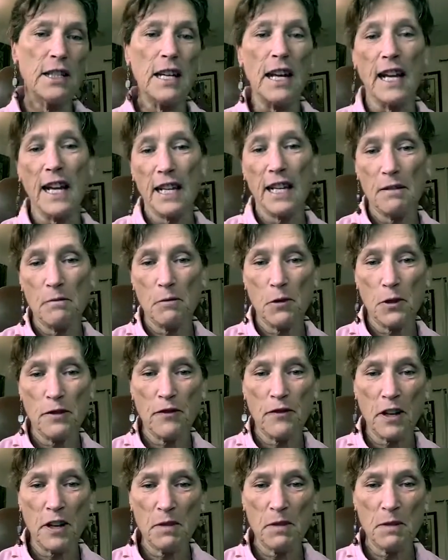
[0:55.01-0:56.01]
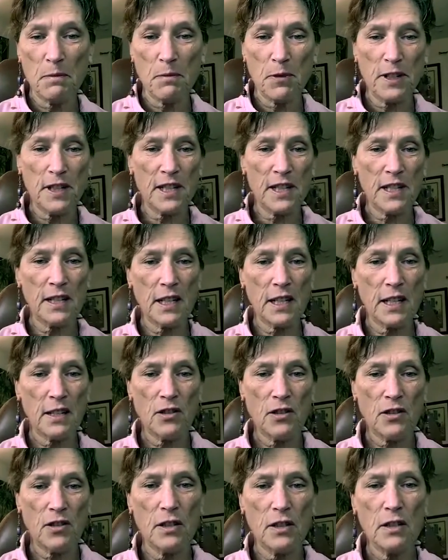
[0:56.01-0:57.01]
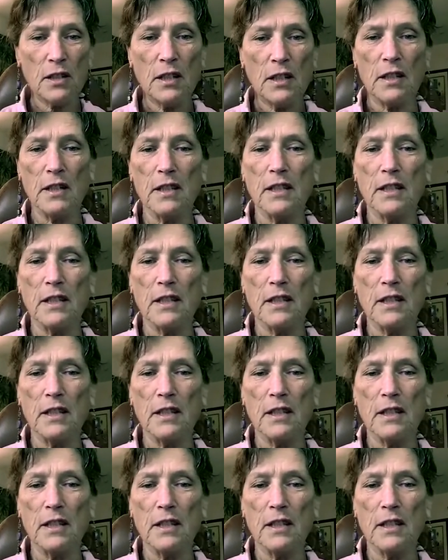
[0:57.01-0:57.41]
and more feminine presentation?